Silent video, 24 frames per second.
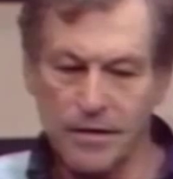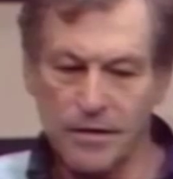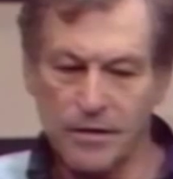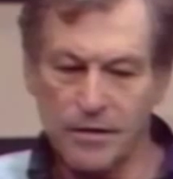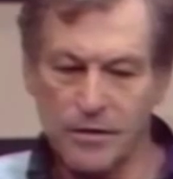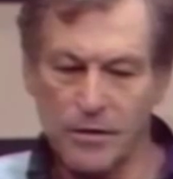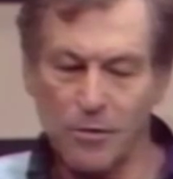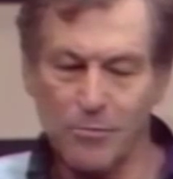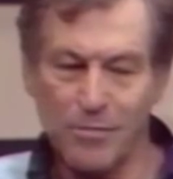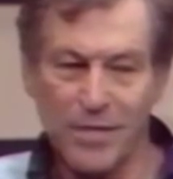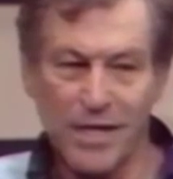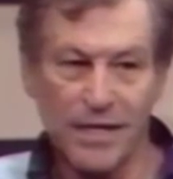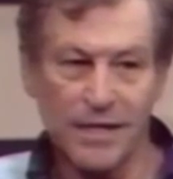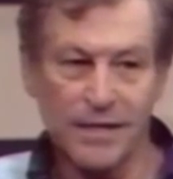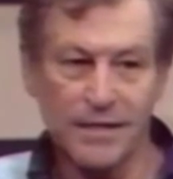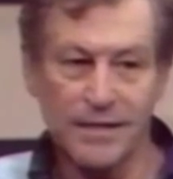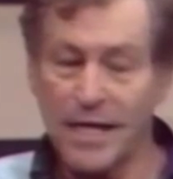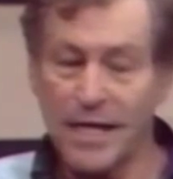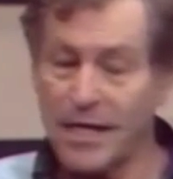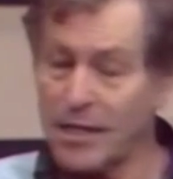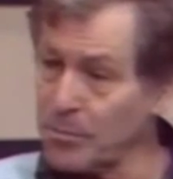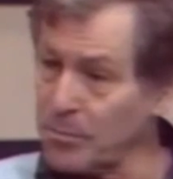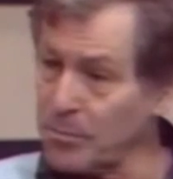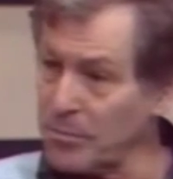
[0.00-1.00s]
so many
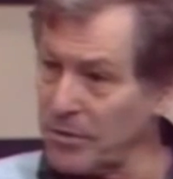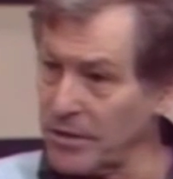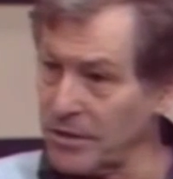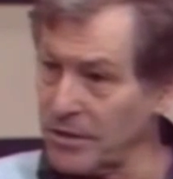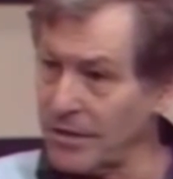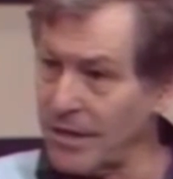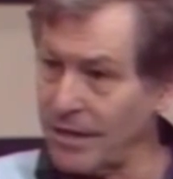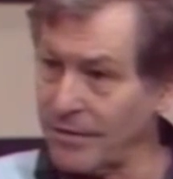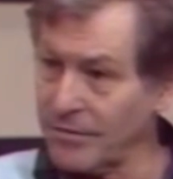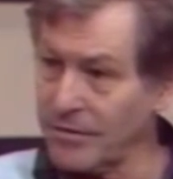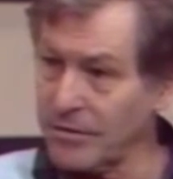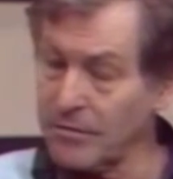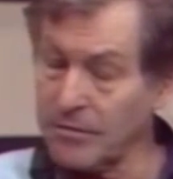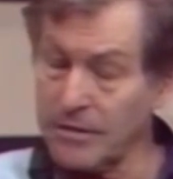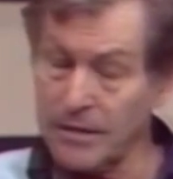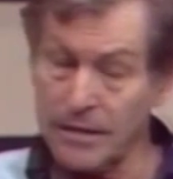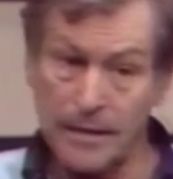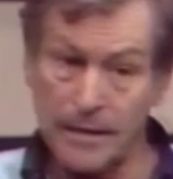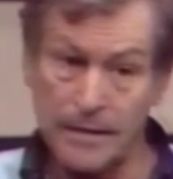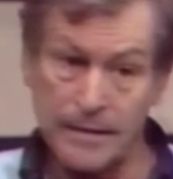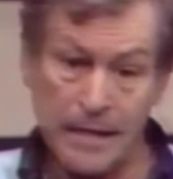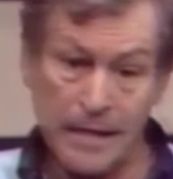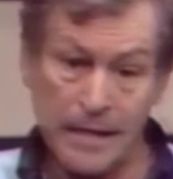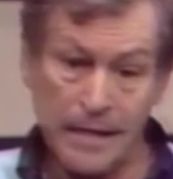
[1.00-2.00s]
desperate. You have to
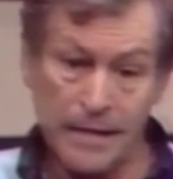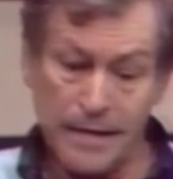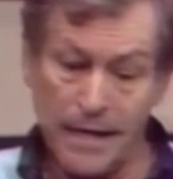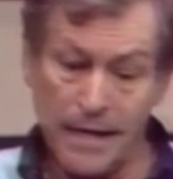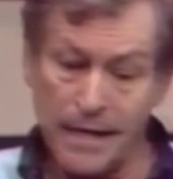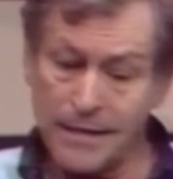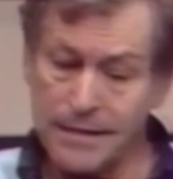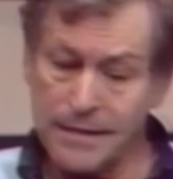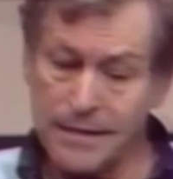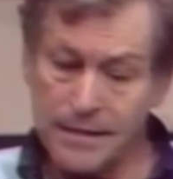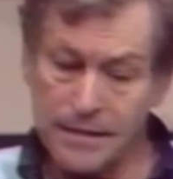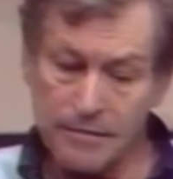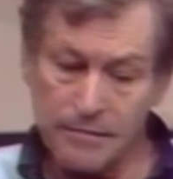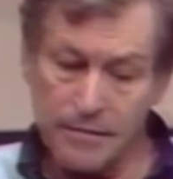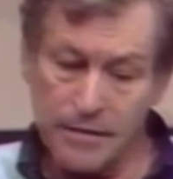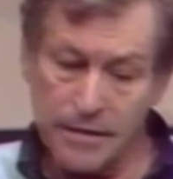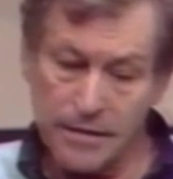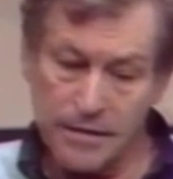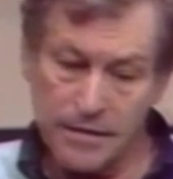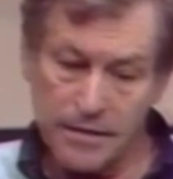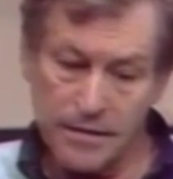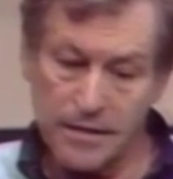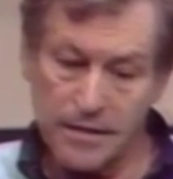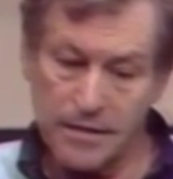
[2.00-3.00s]
realize that
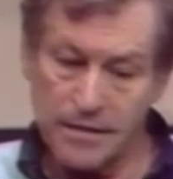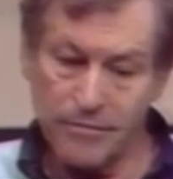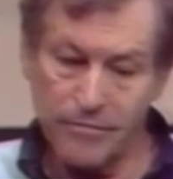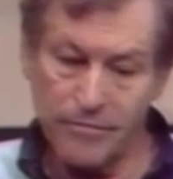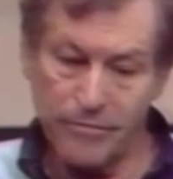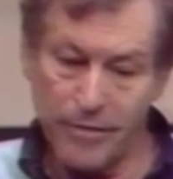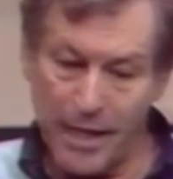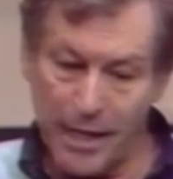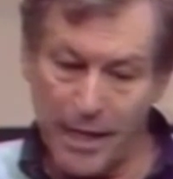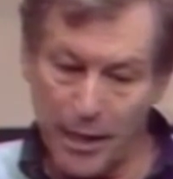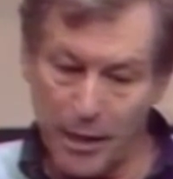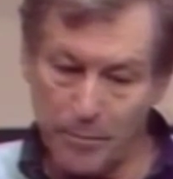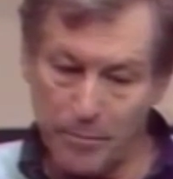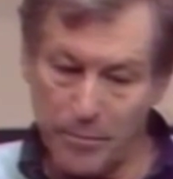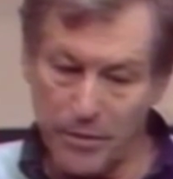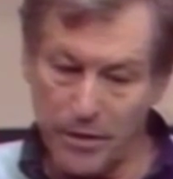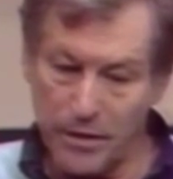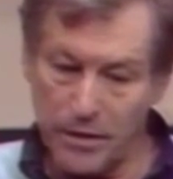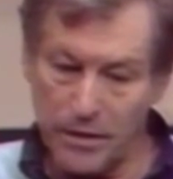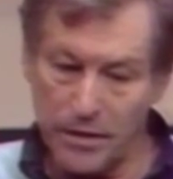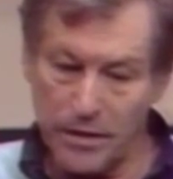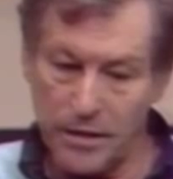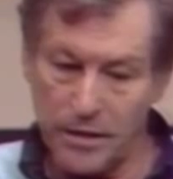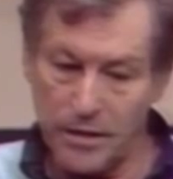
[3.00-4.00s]
series is
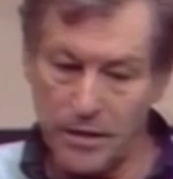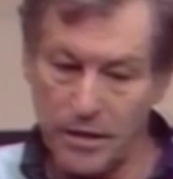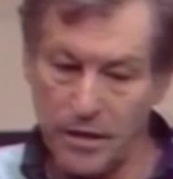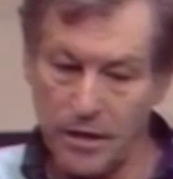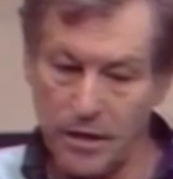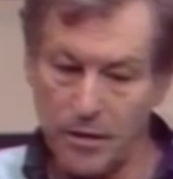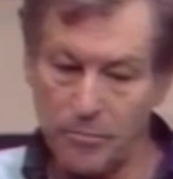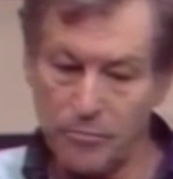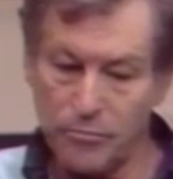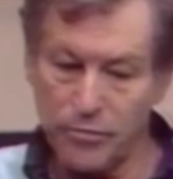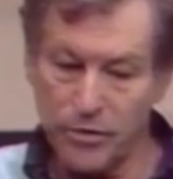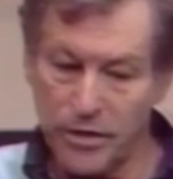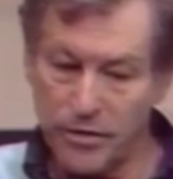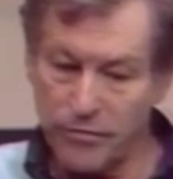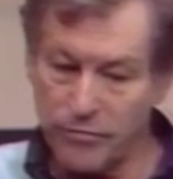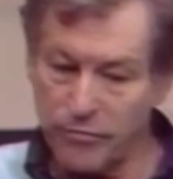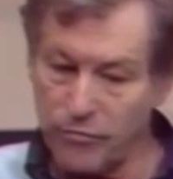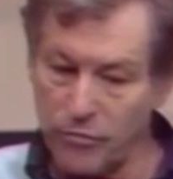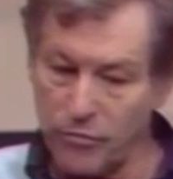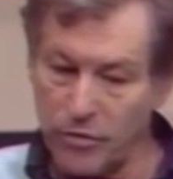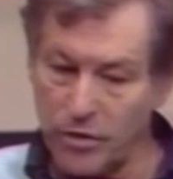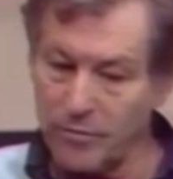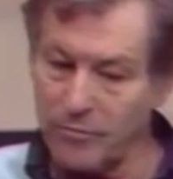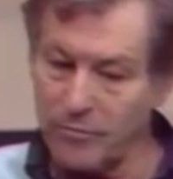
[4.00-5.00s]
available in print
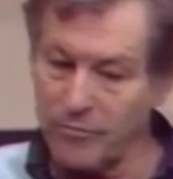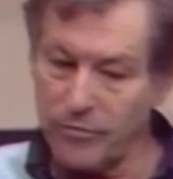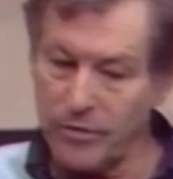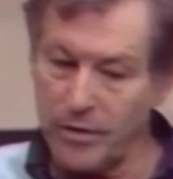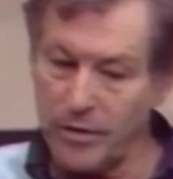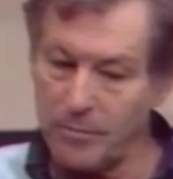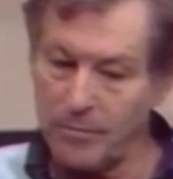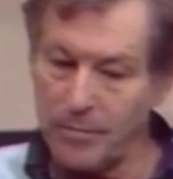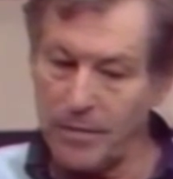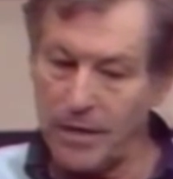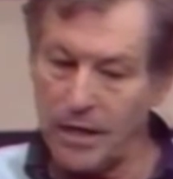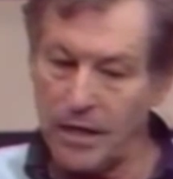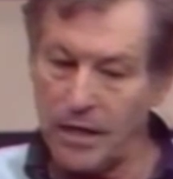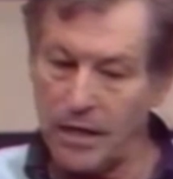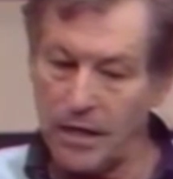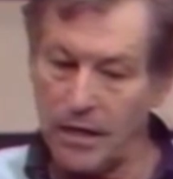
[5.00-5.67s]
form from